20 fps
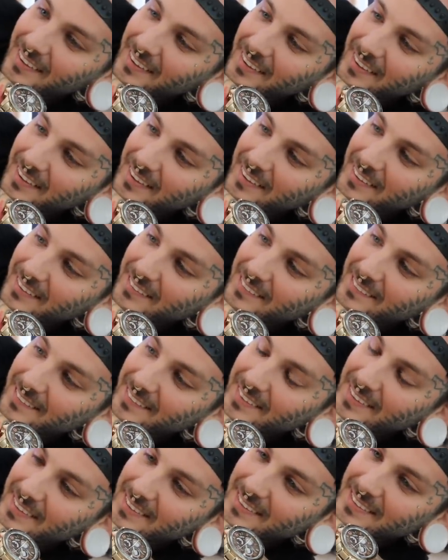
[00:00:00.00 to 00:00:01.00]
Oh,
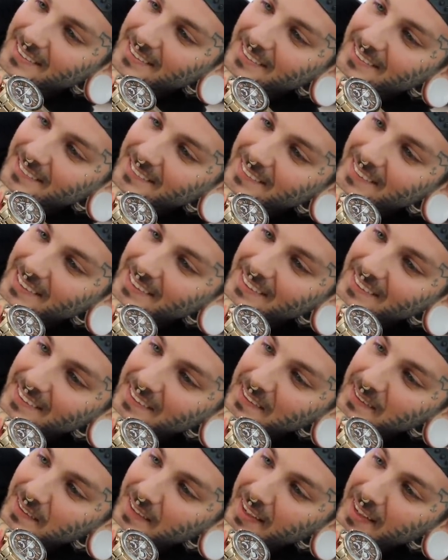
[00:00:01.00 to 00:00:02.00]
what a sweet
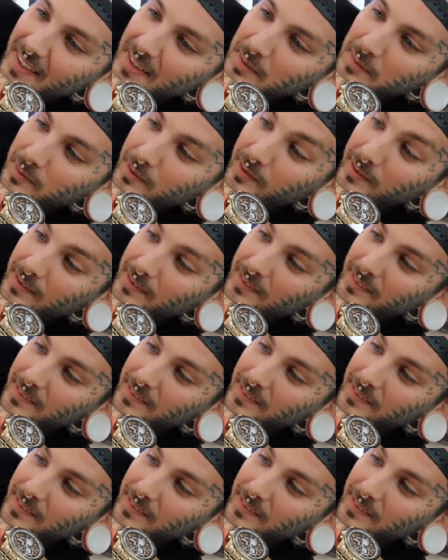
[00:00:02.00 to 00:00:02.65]
little animal.